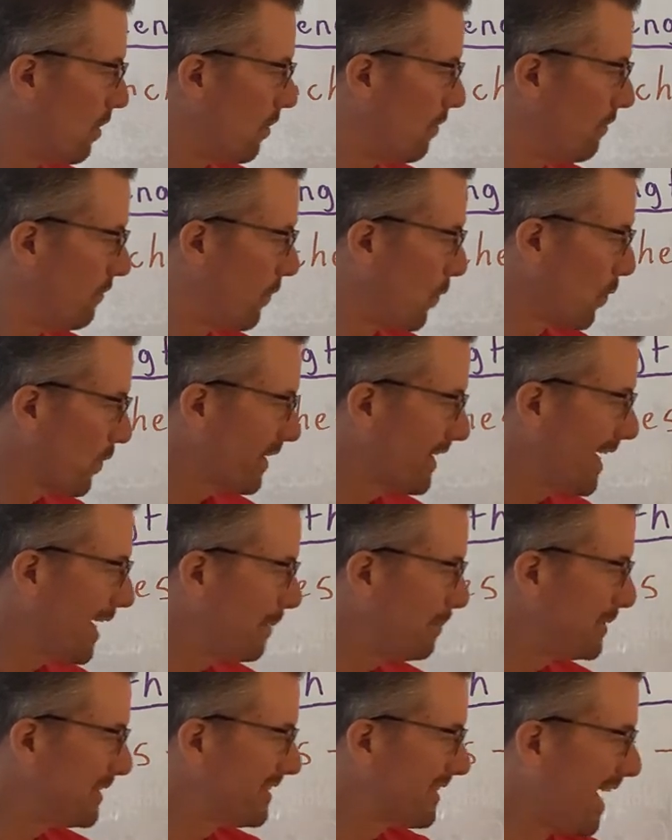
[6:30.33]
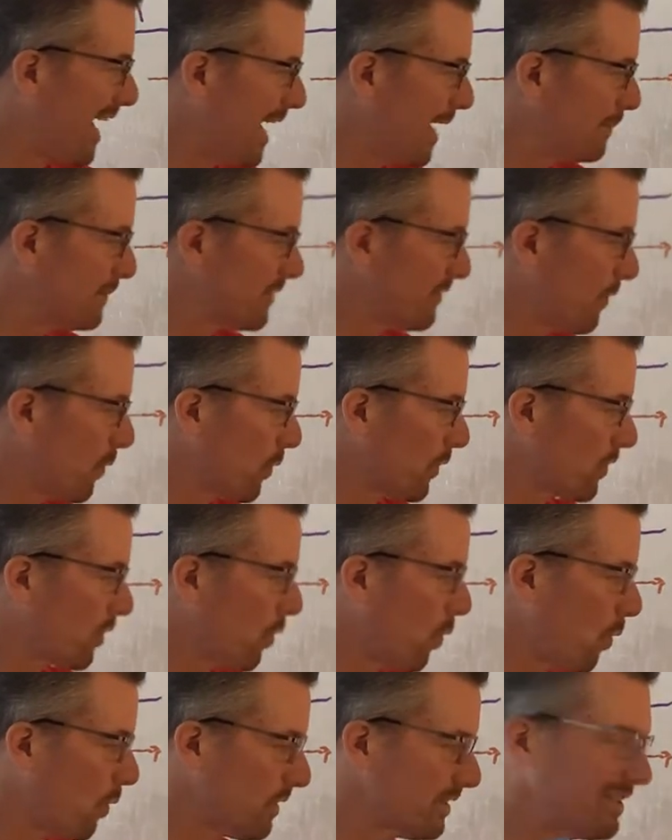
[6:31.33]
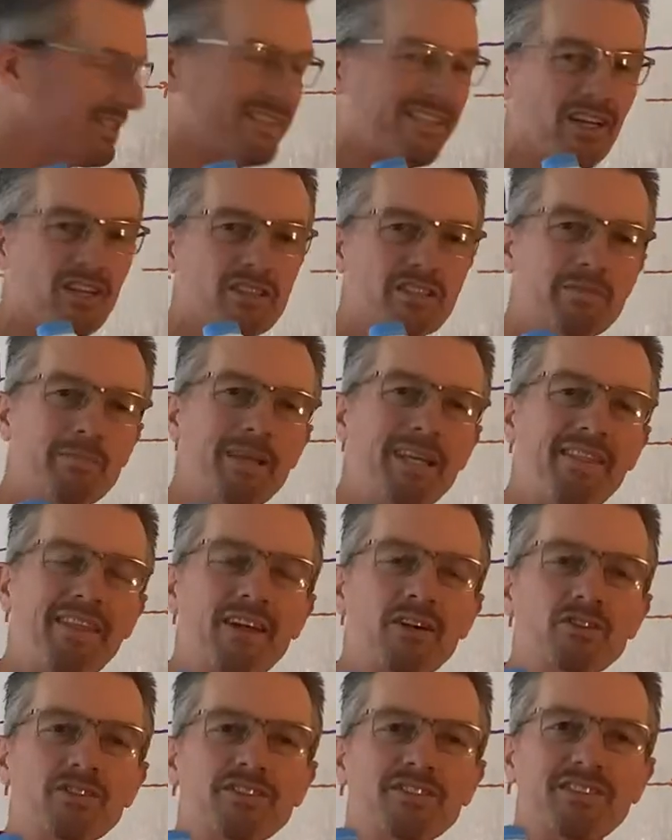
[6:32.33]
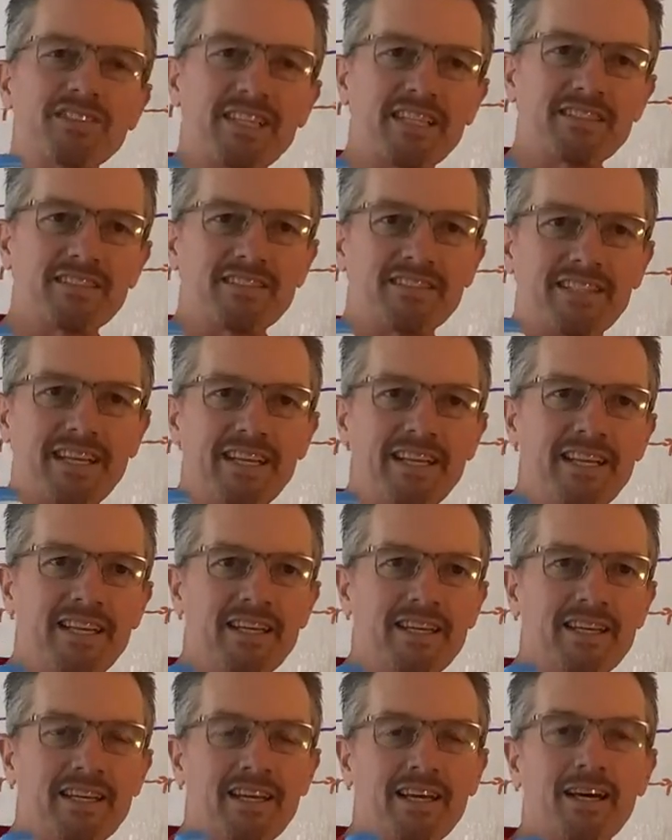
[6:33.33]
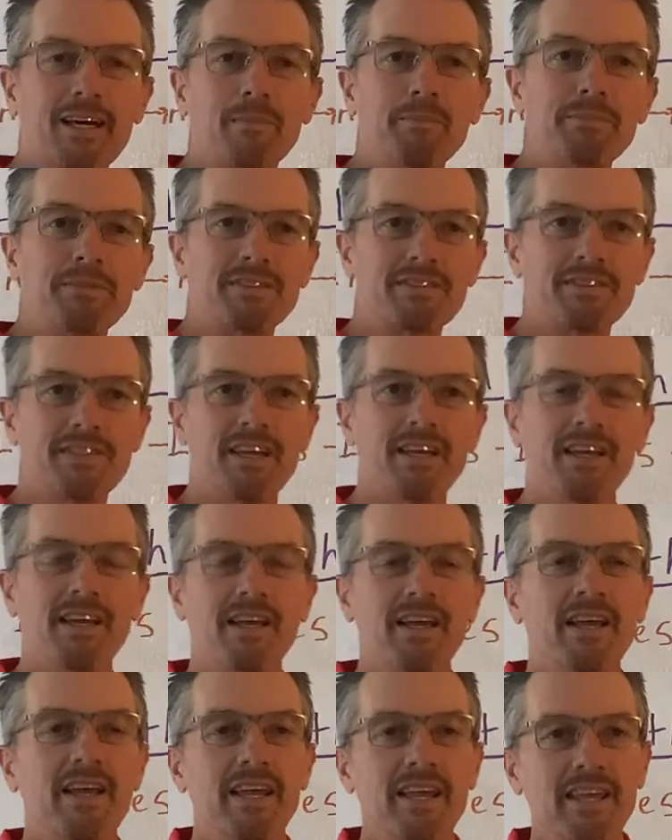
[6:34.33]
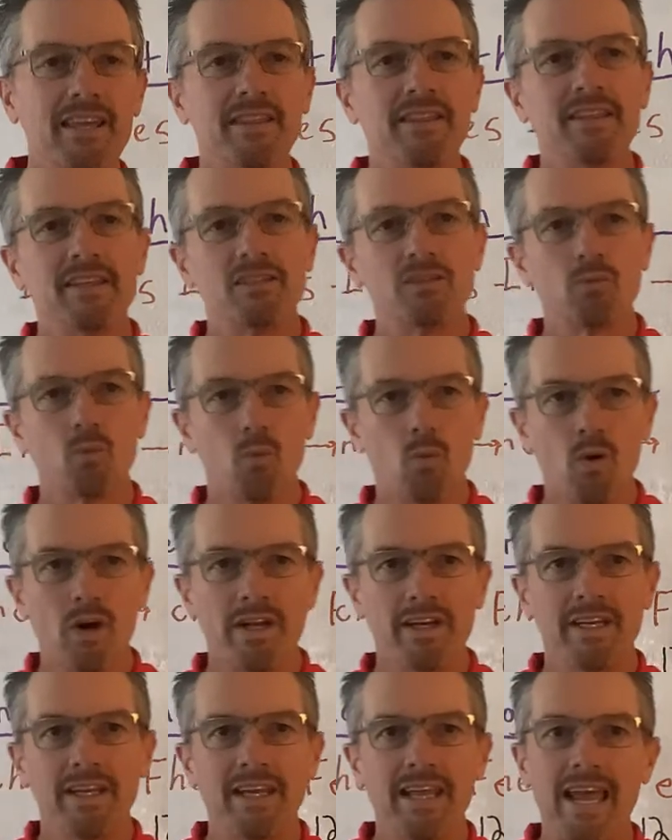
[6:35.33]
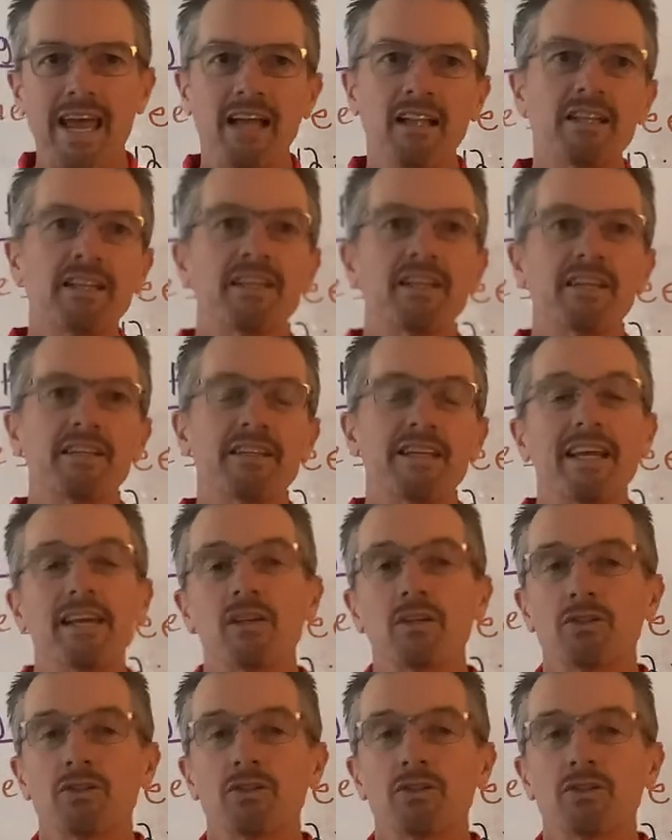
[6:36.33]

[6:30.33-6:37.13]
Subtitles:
4 cups times 4 quarts tells me there's 16 cups in this 1 gallon container.